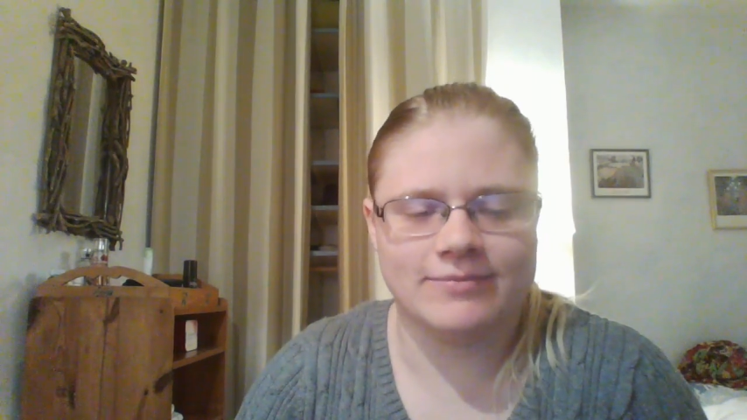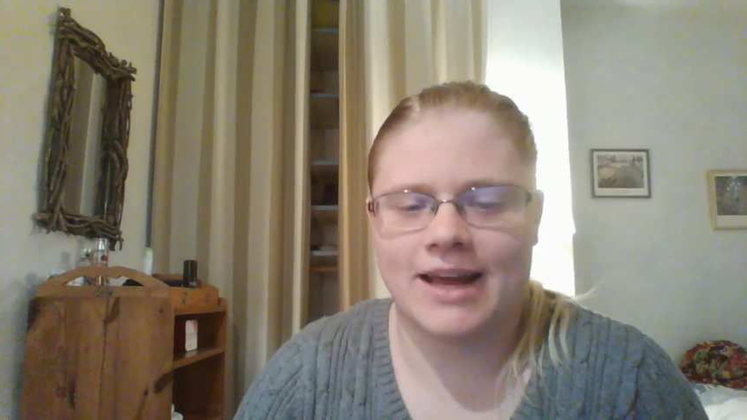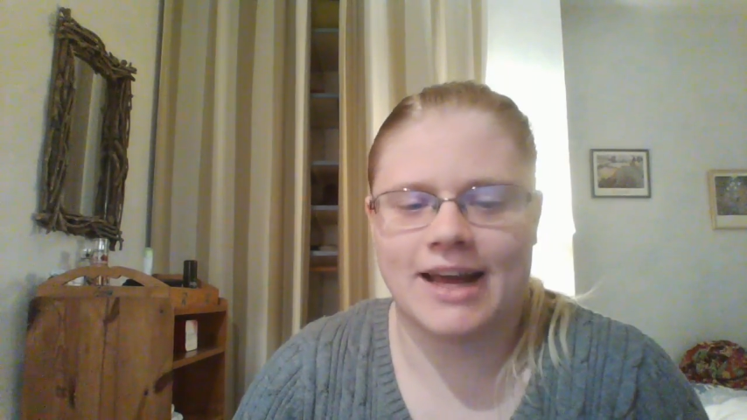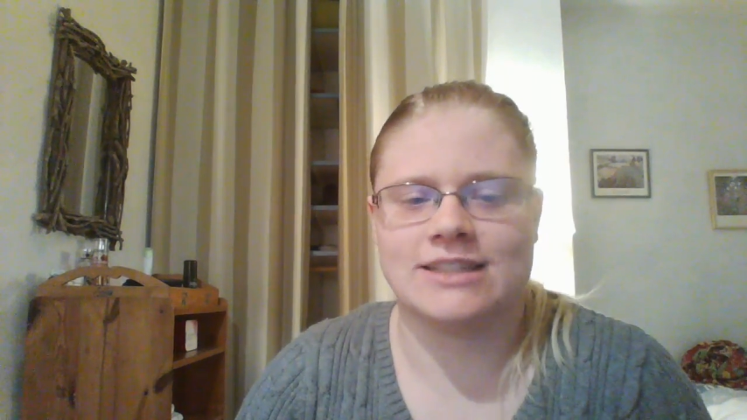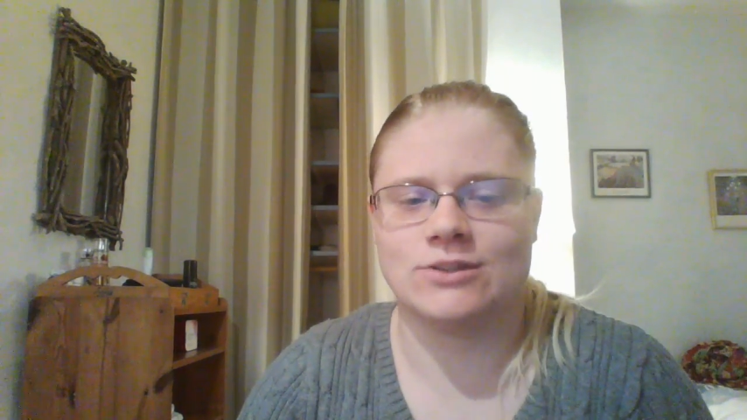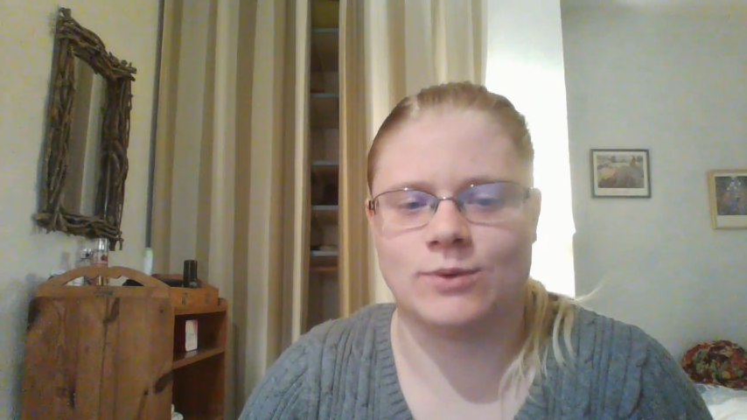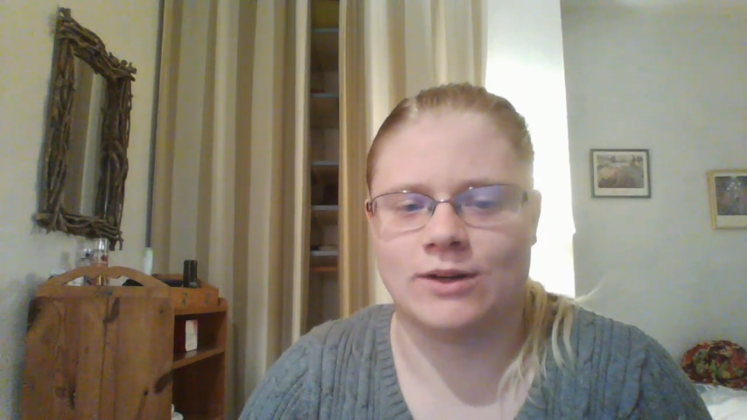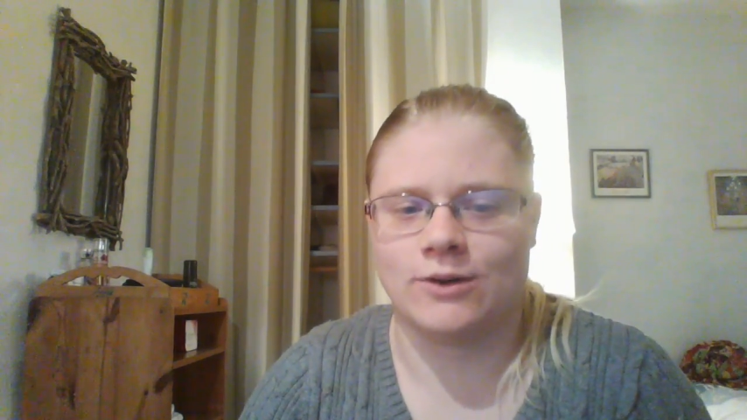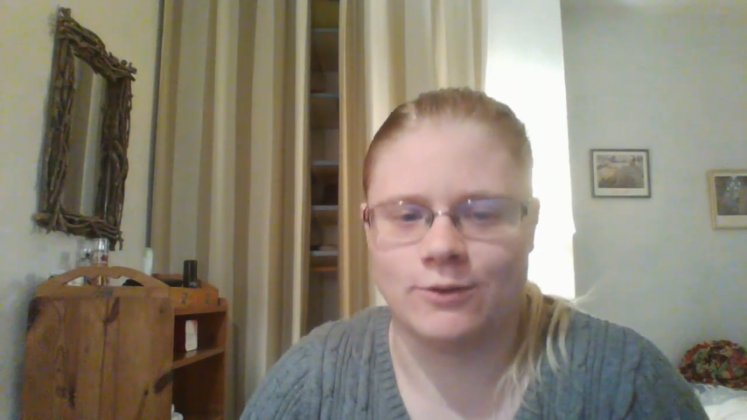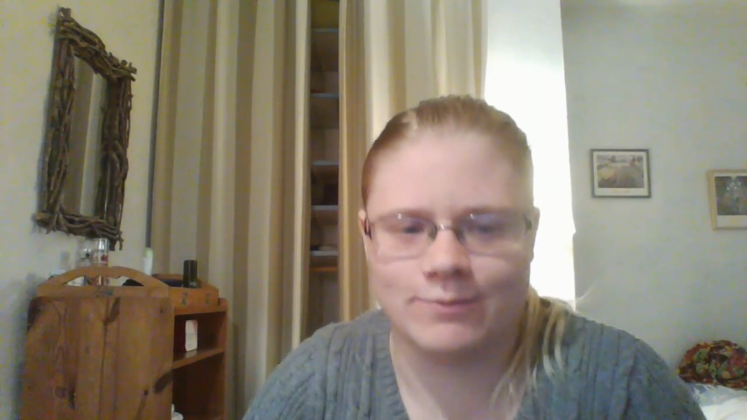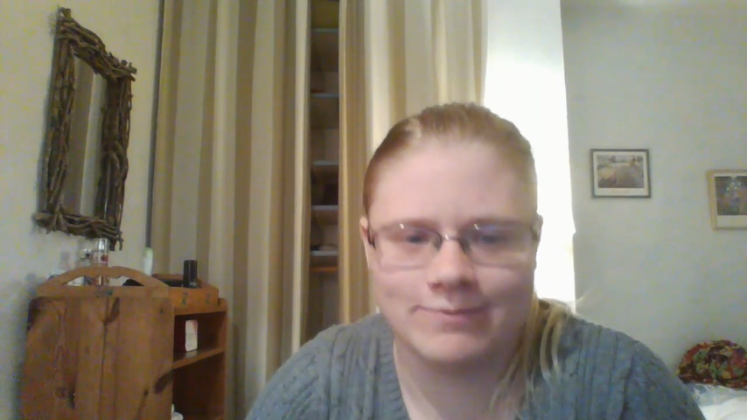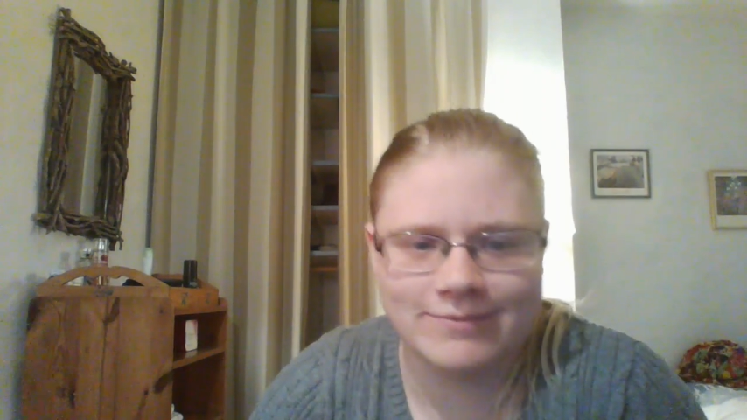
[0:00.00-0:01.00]
I just went
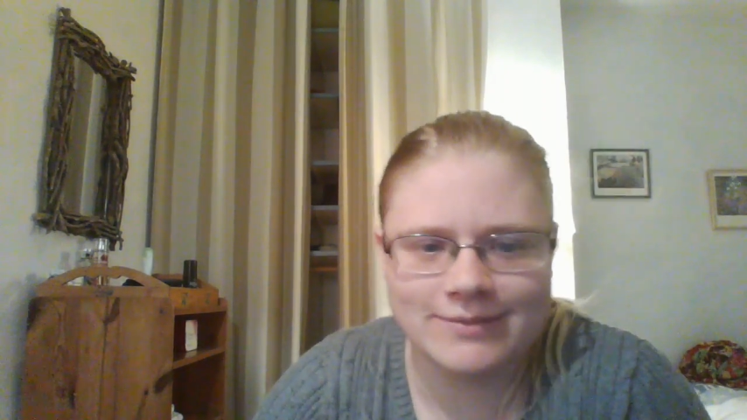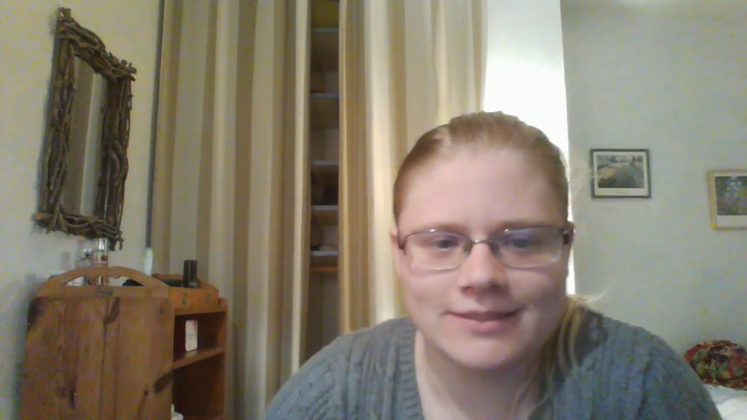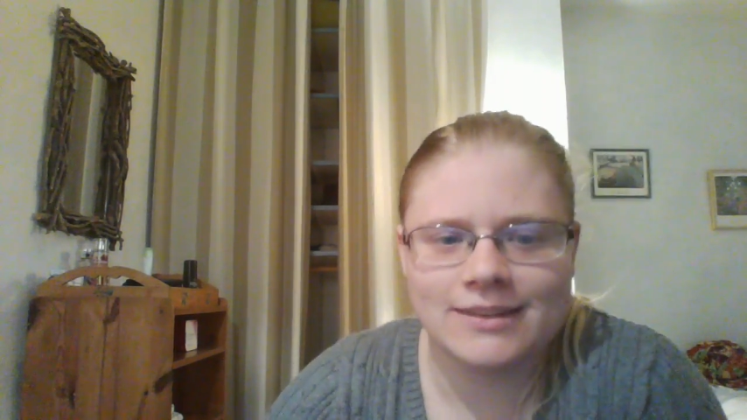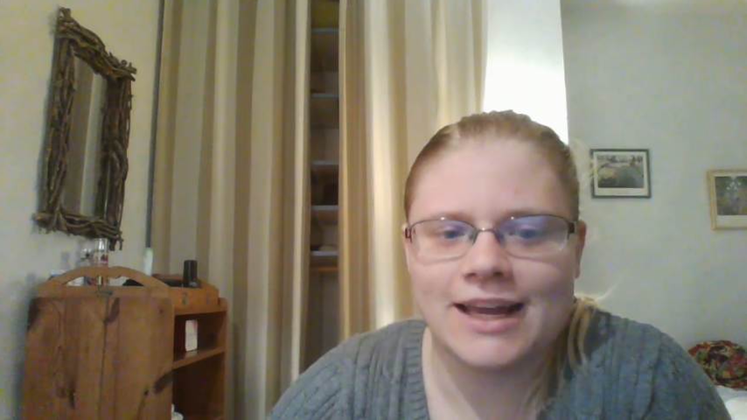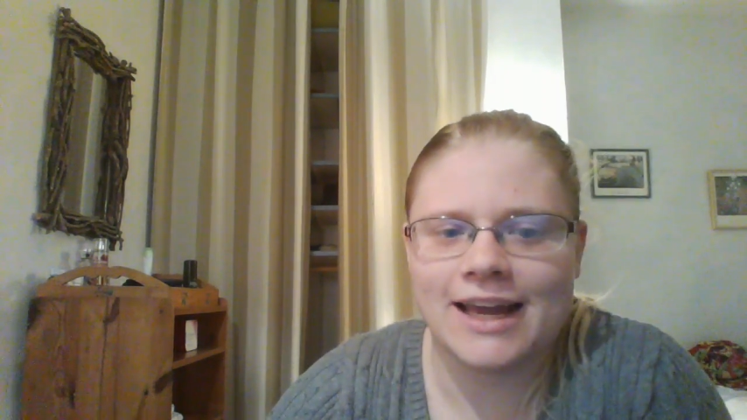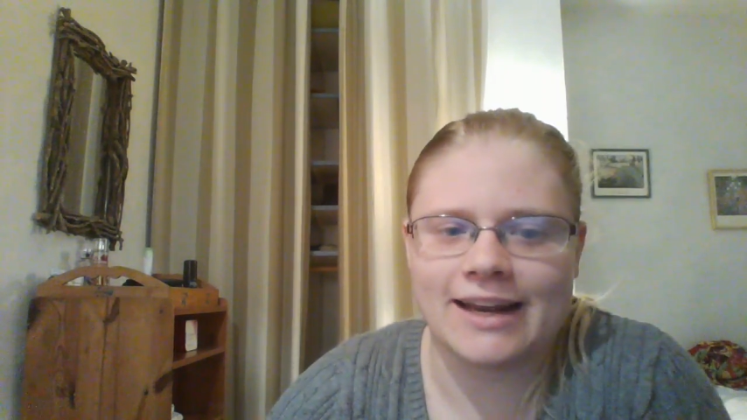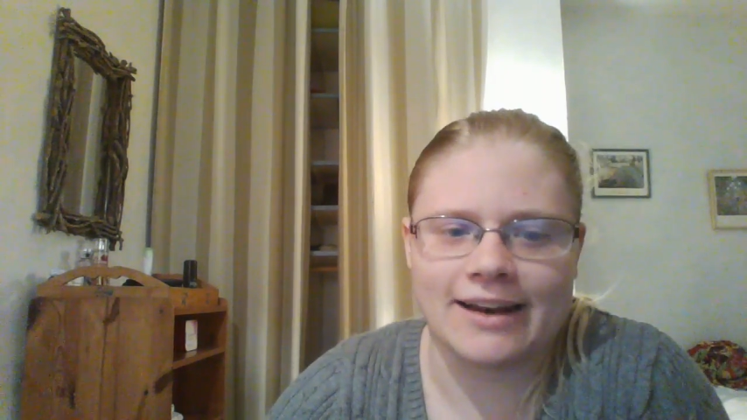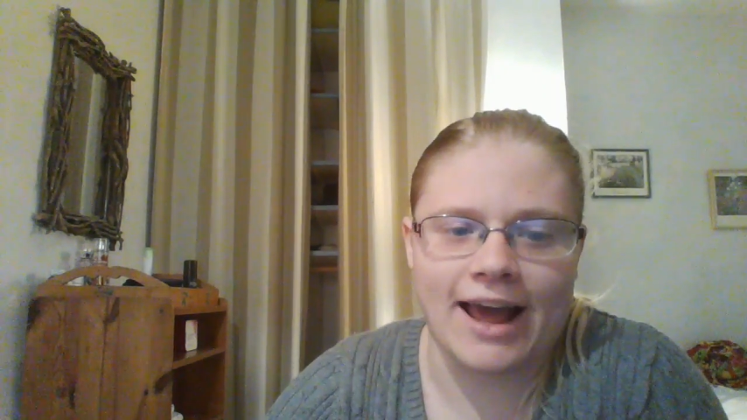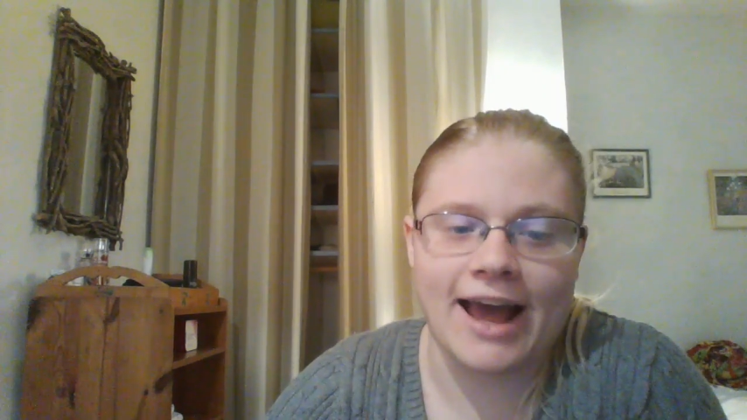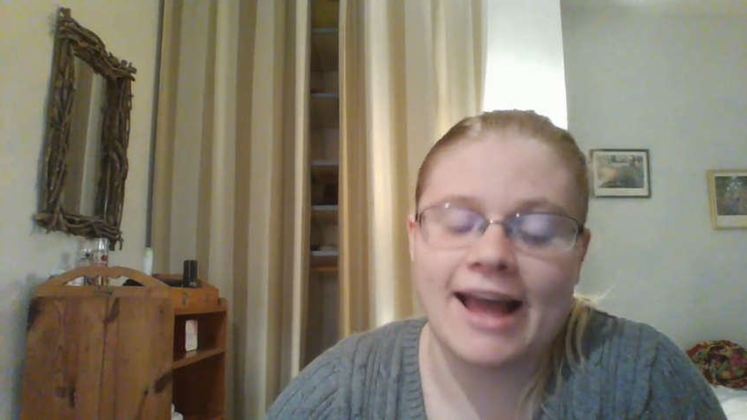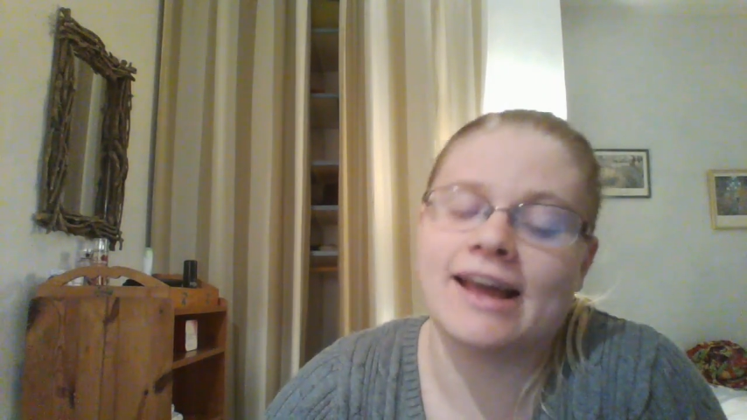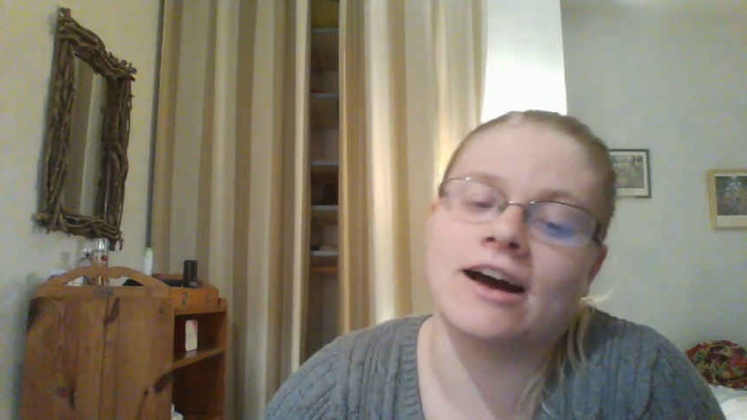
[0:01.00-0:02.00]
home and
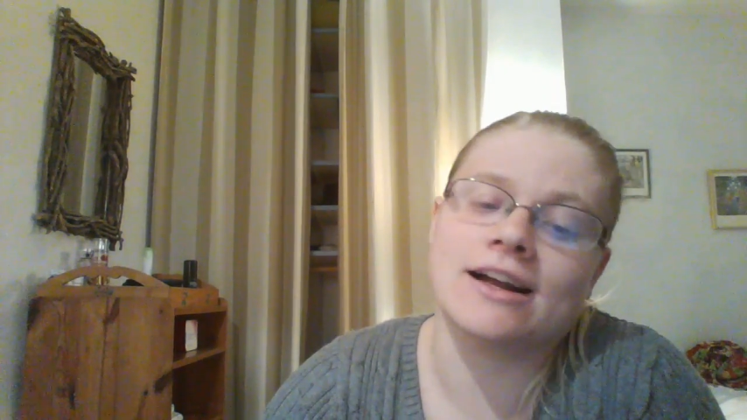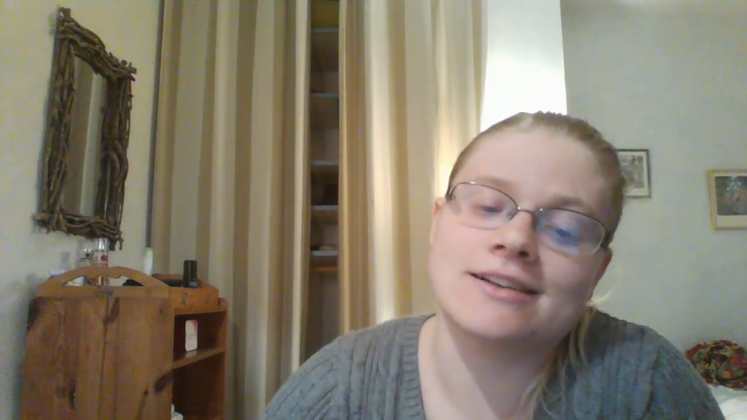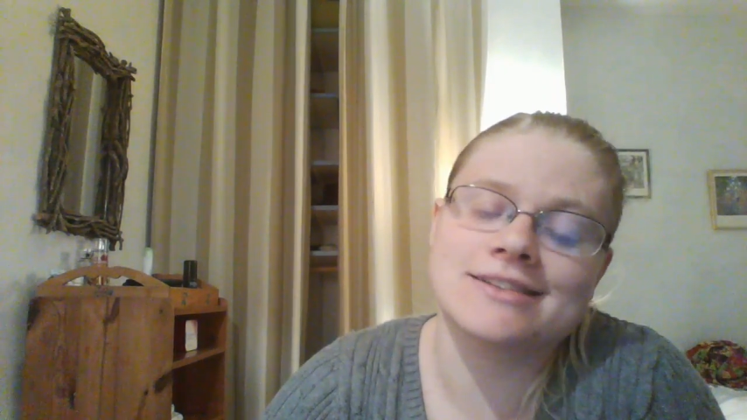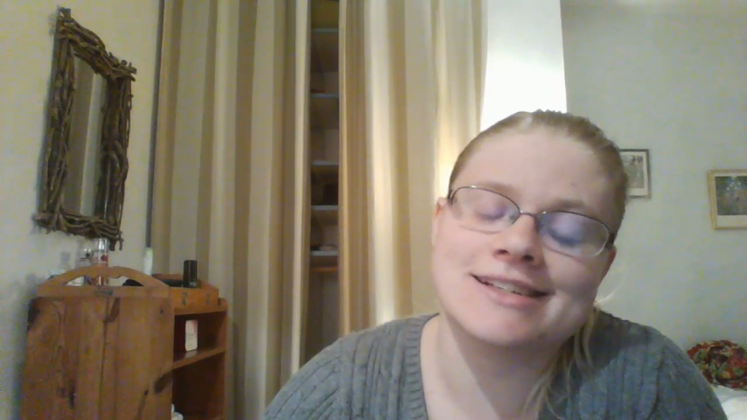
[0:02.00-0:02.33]
I got